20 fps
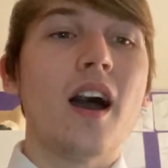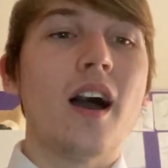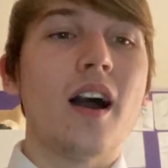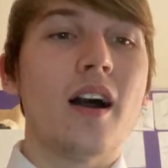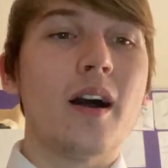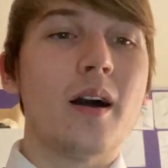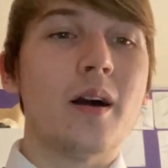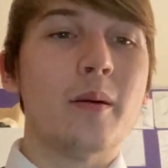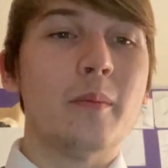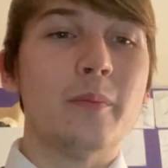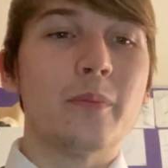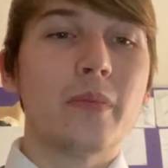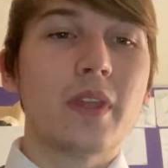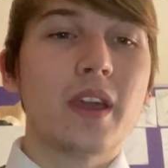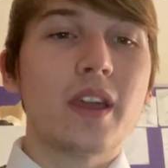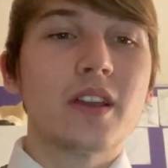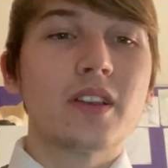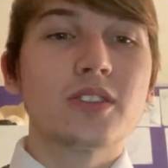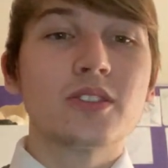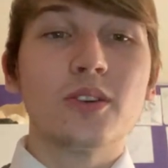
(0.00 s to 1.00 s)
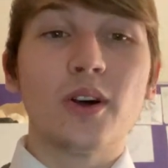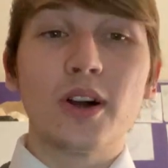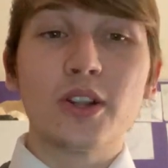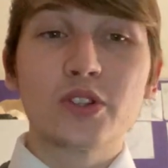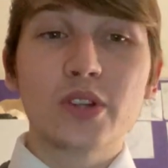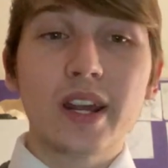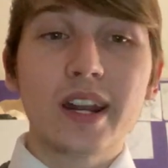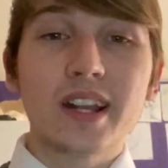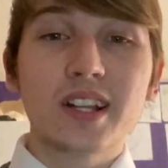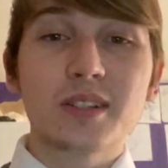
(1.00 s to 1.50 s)
Um, so I'll
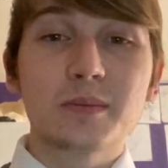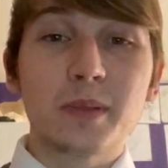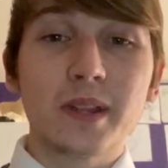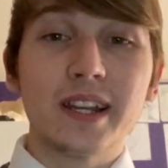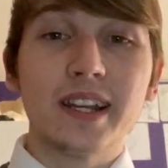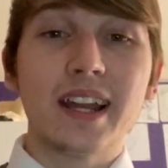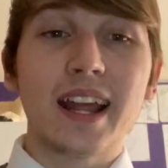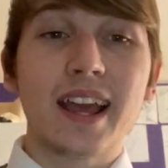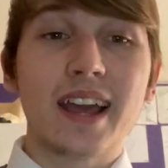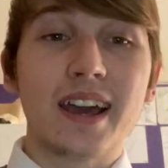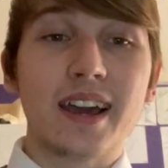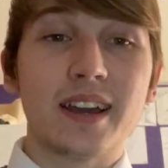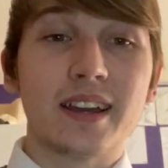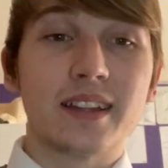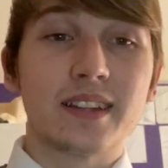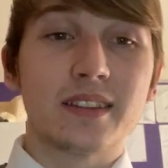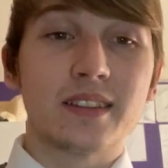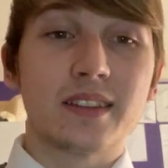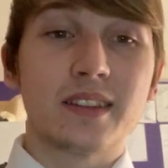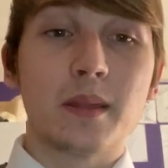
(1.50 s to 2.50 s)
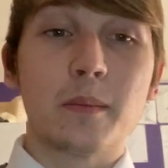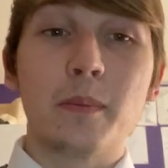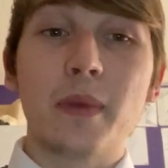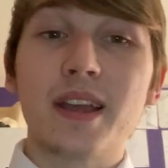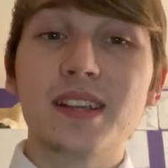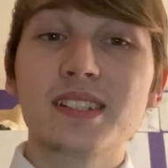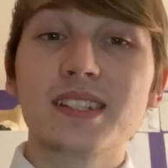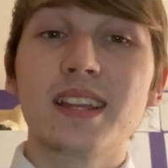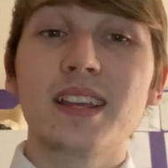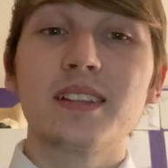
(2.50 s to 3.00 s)
try to explain it the
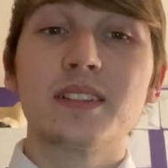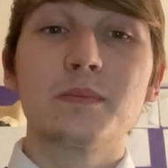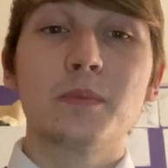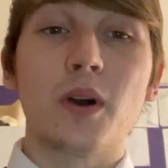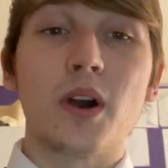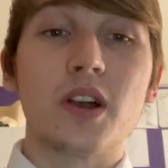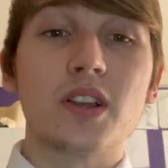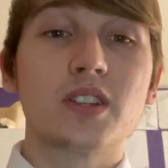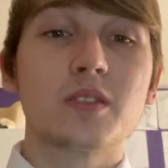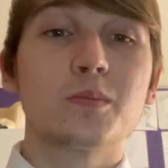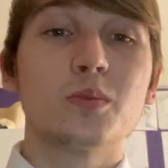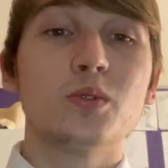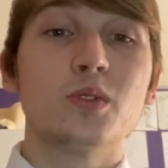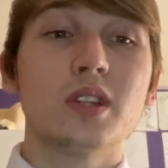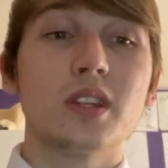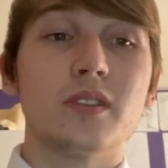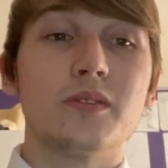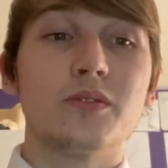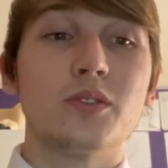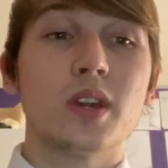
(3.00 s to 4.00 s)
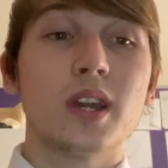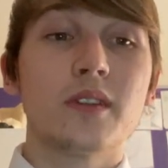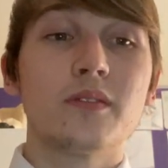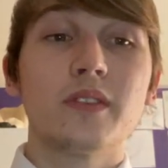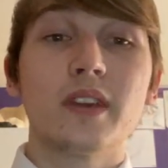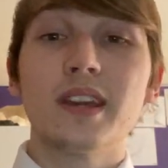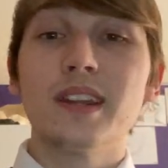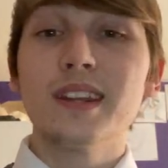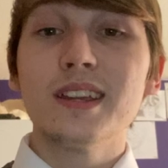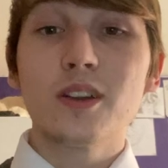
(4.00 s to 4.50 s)
best as possible. If you
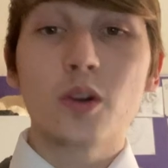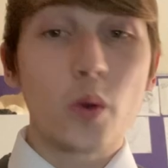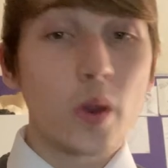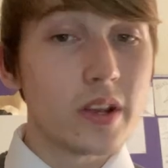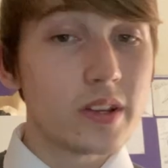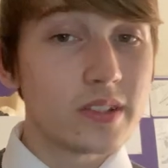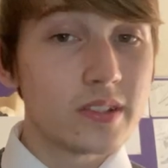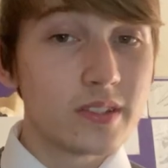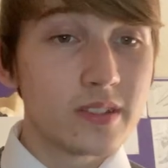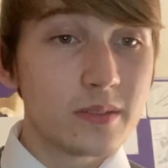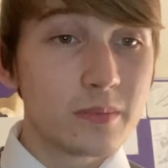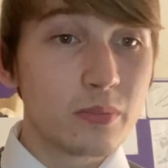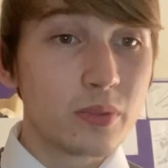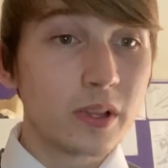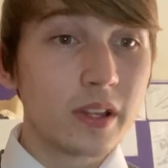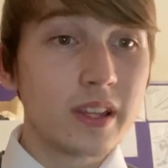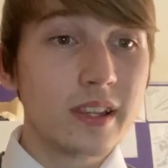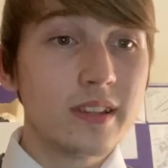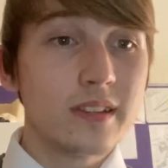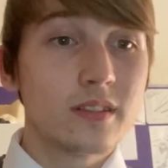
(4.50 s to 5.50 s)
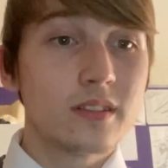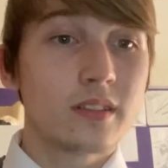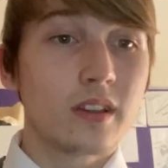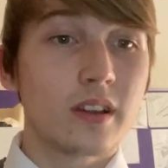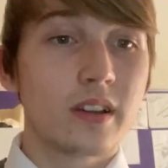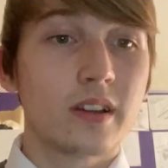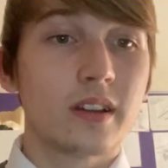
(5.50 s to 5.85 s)
have any questions, please